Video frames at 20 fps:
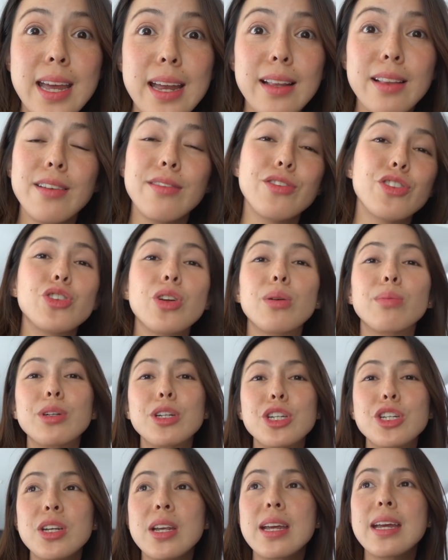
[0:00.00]
I love
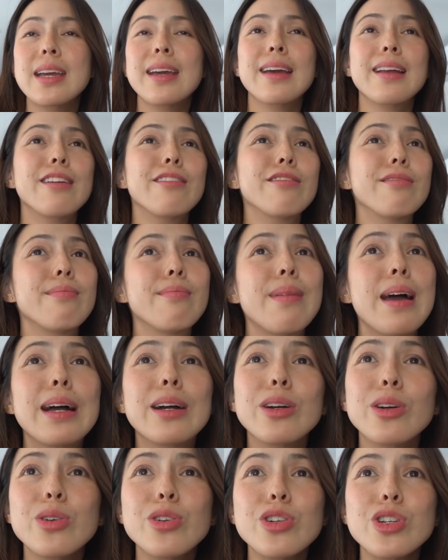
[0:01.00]
strawberry shake, I love
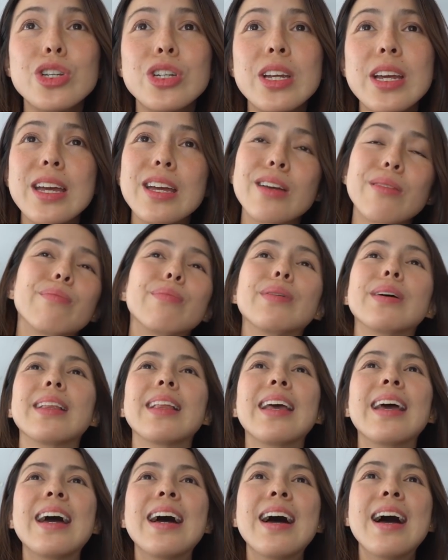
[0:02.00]
mango shake, but
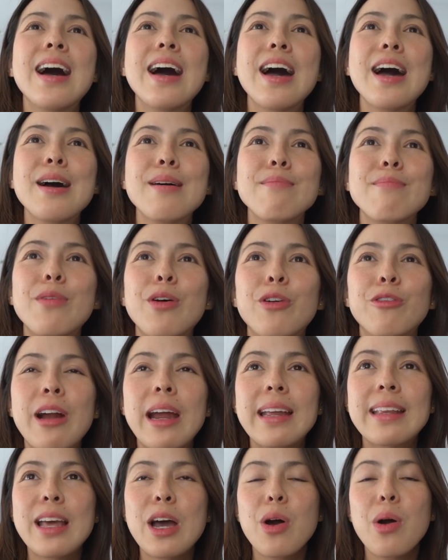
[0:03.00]

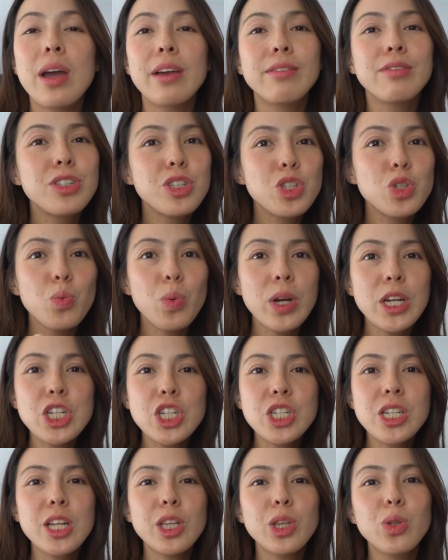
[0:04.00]
right now I've
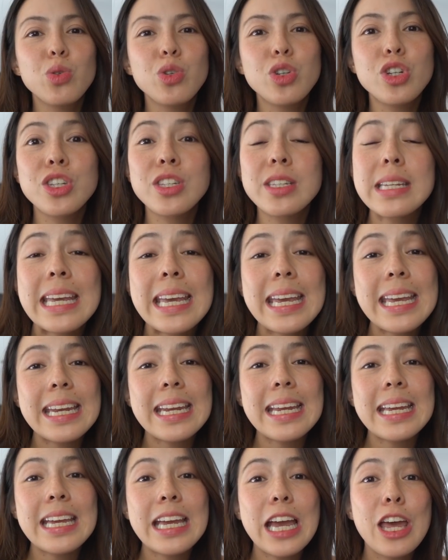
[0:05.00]
switched it to just
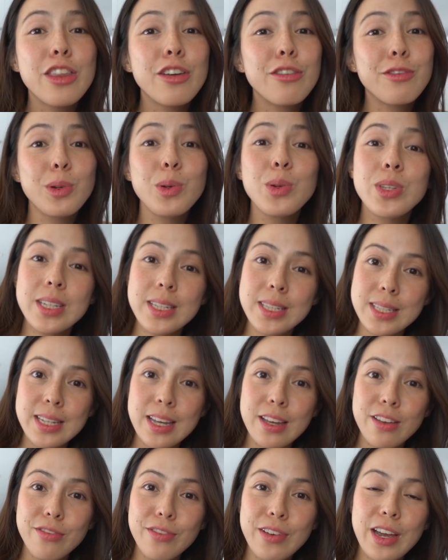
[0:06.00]
eating the fruits
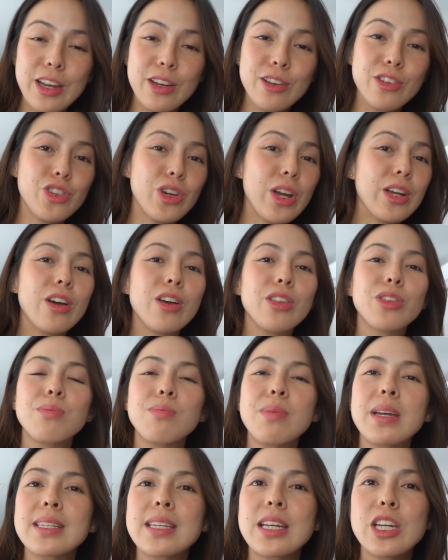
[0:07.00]
itself. I try not to
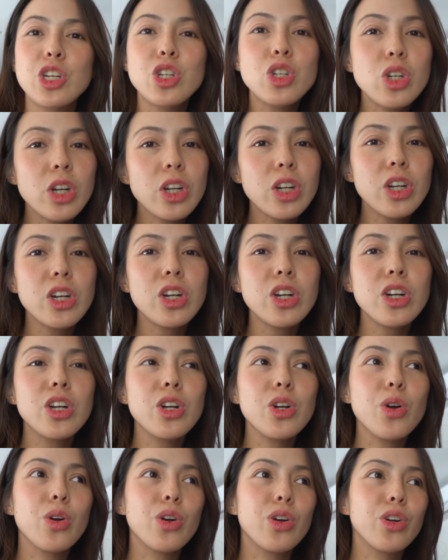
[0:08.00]
mix any
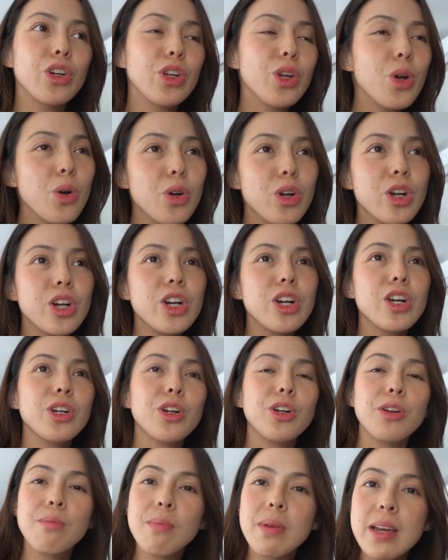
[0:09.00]
sugar or yogurt
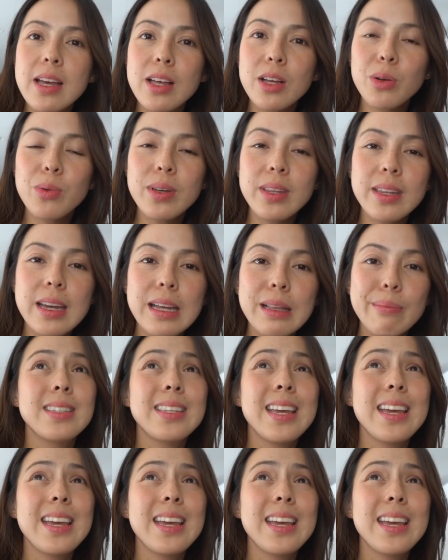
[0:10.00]
or milk with it.